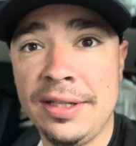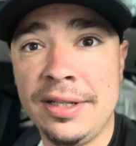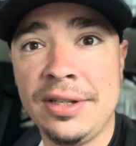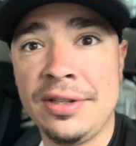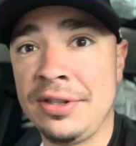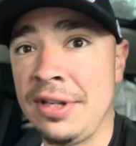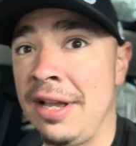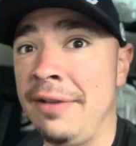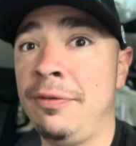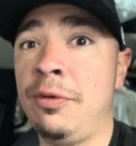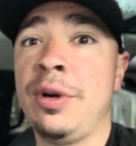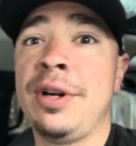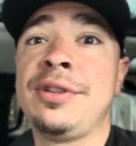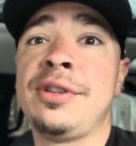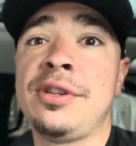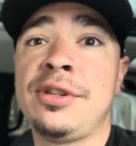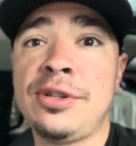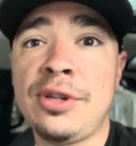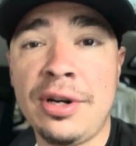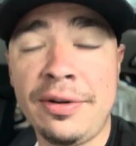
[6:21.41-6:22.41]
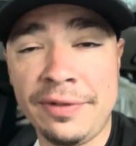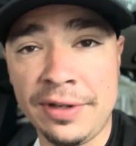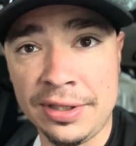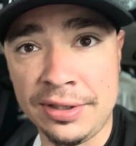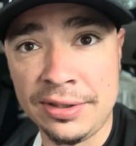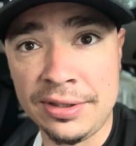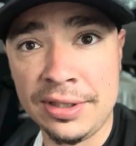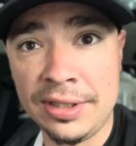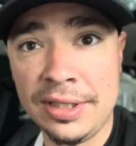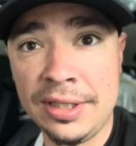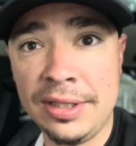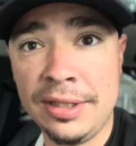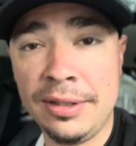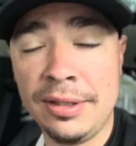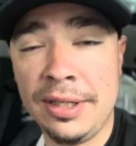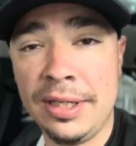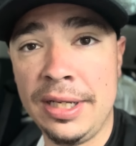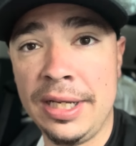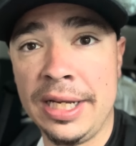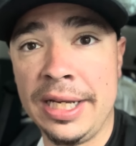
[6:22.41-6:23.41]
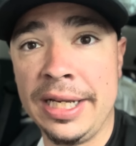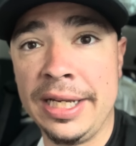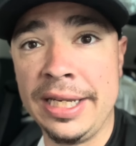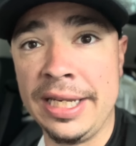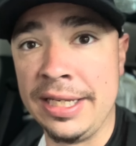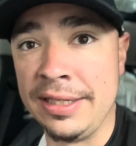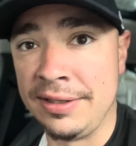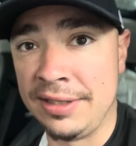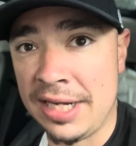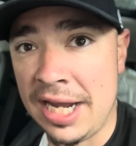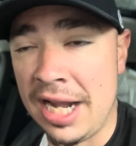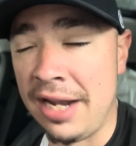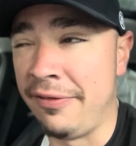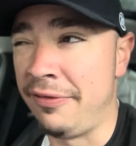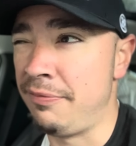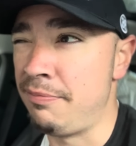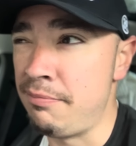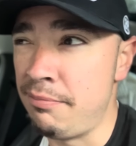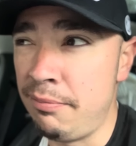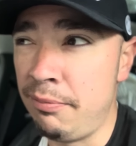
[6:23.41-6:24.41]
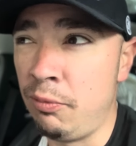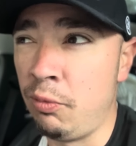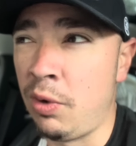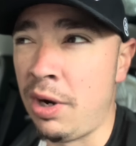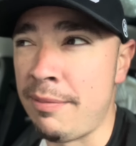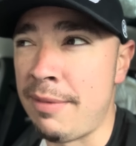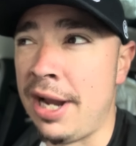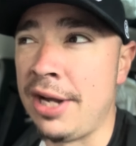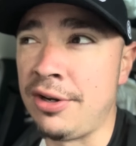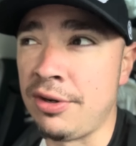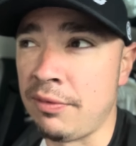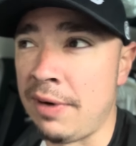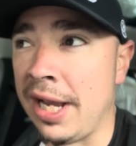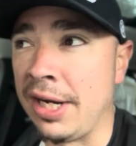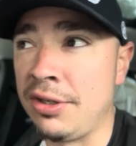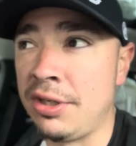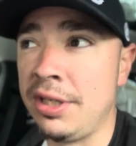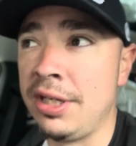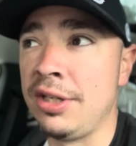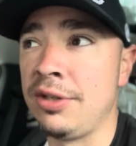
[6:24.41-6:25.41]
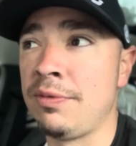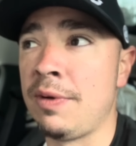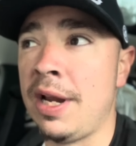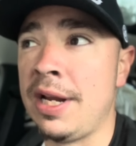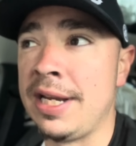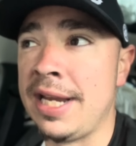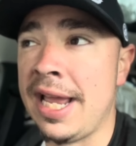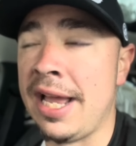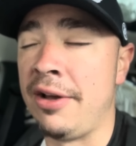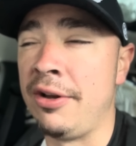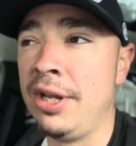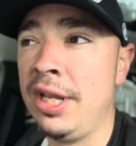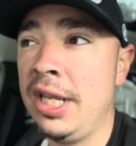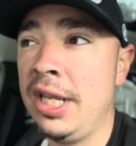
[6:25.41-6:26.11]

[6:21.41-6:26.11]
Software as a service is kind of where my direction is right now.